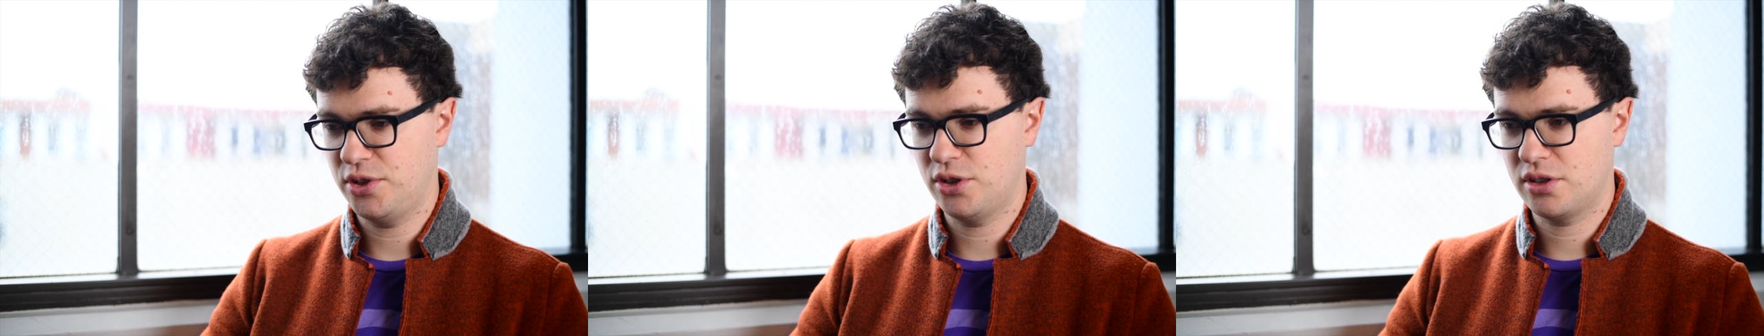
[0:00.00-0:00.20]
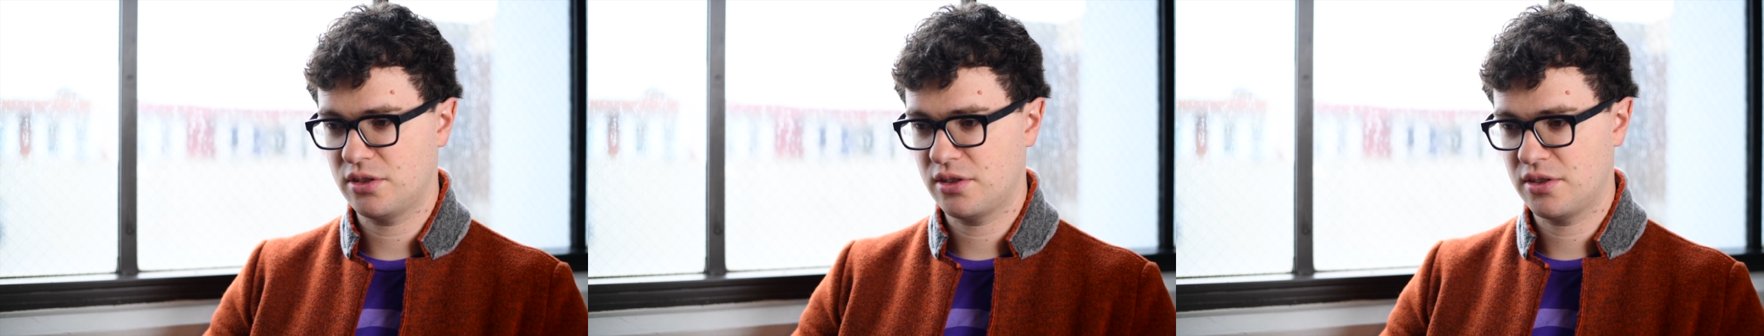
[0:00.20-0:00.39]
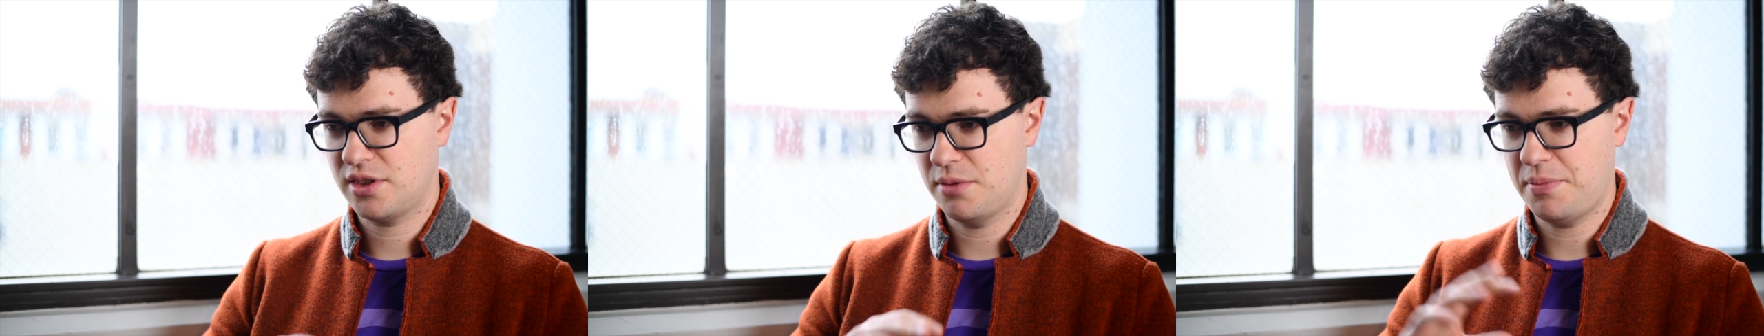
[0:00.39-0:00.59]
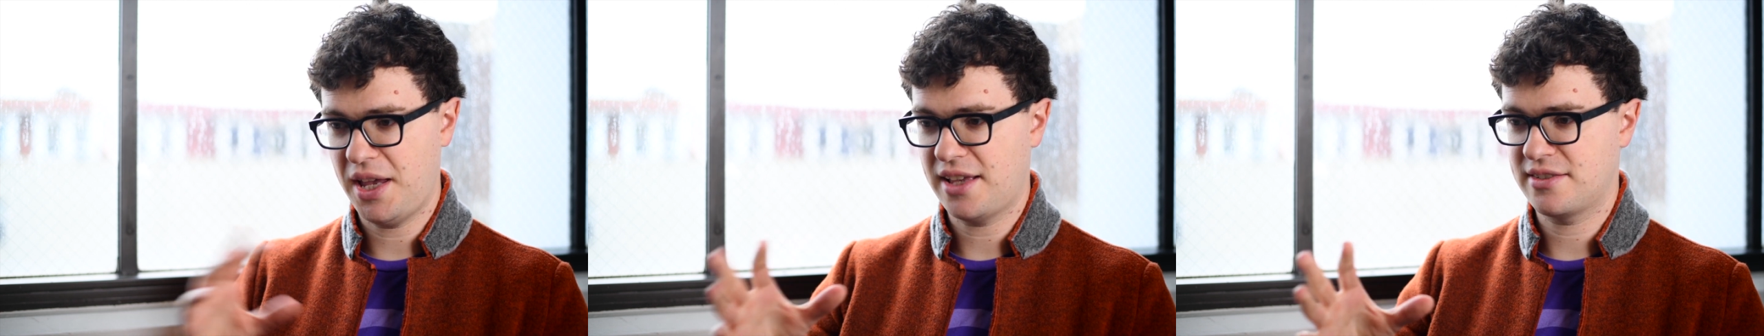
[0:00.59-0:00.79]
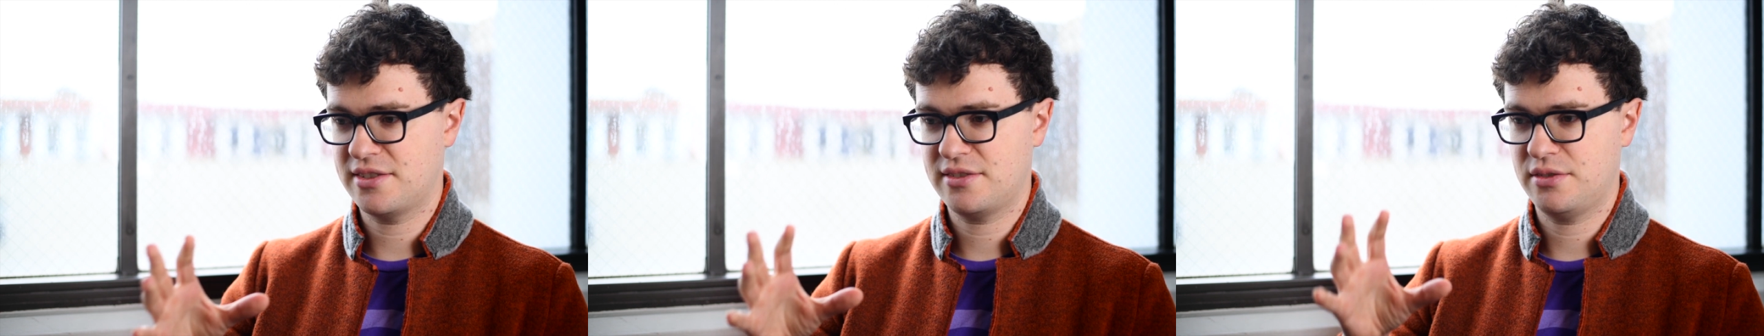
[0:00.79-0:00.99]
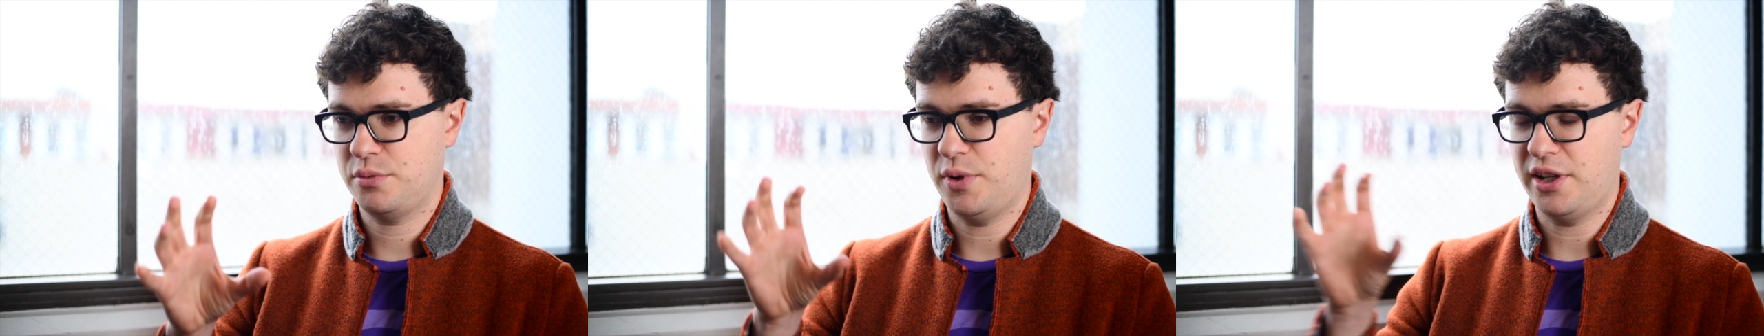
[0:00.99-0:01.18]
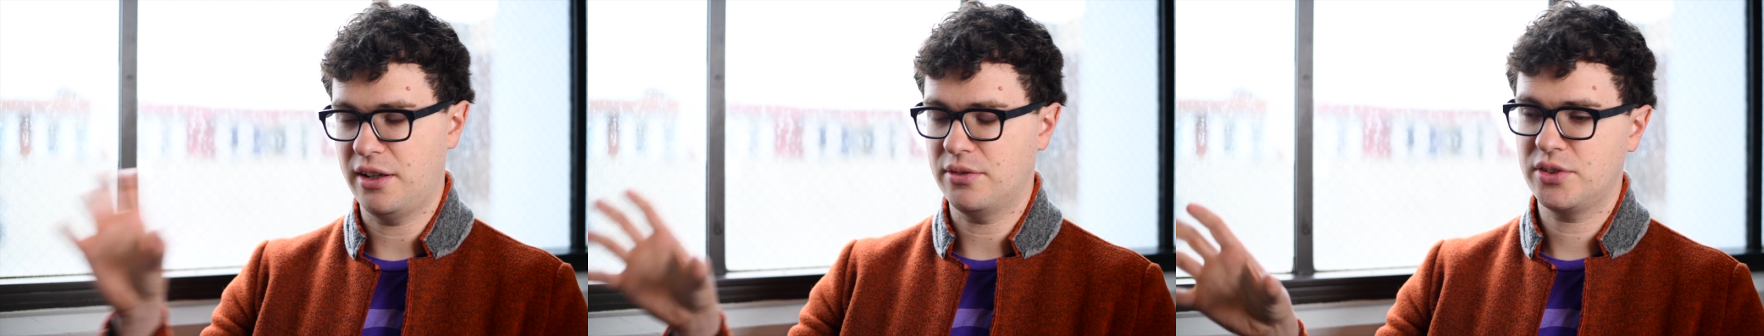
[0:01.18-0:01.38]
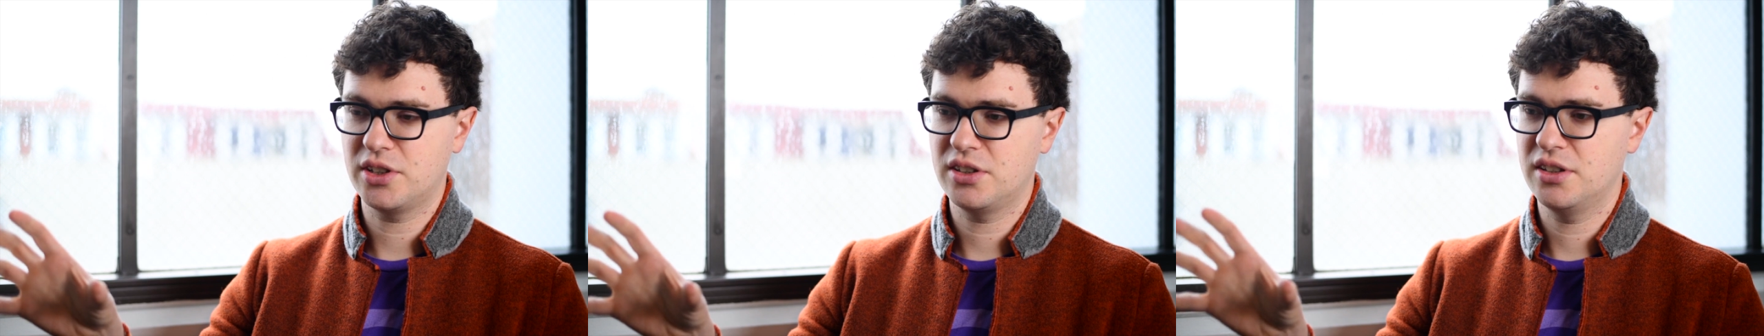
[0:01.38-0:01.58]
you're the best
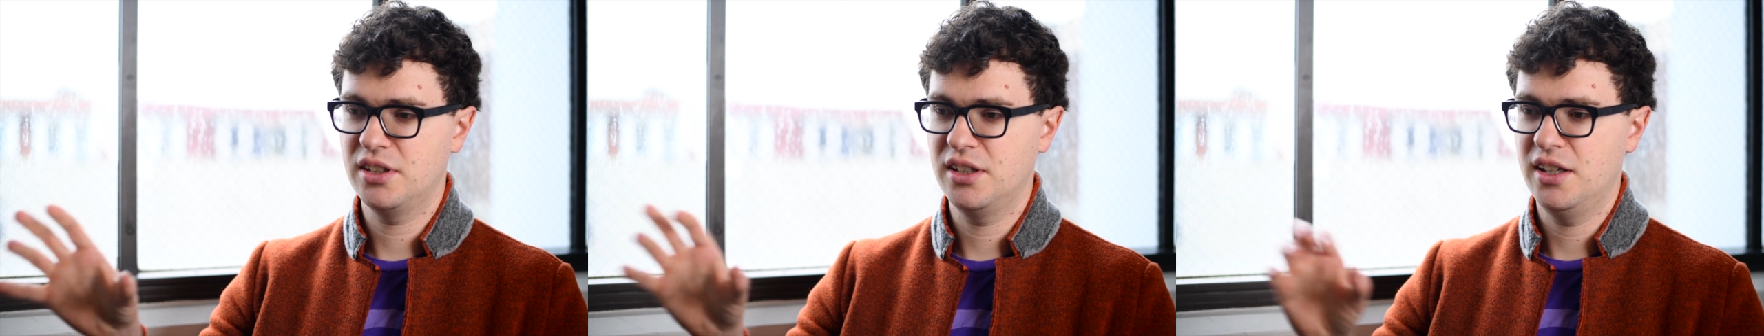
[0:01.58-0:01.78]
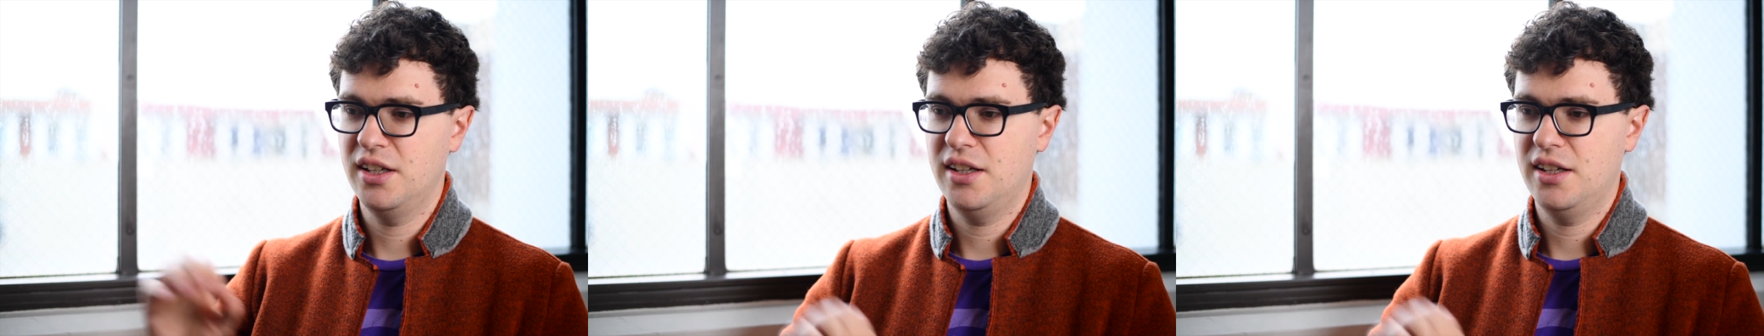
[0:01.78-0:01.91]
whatever,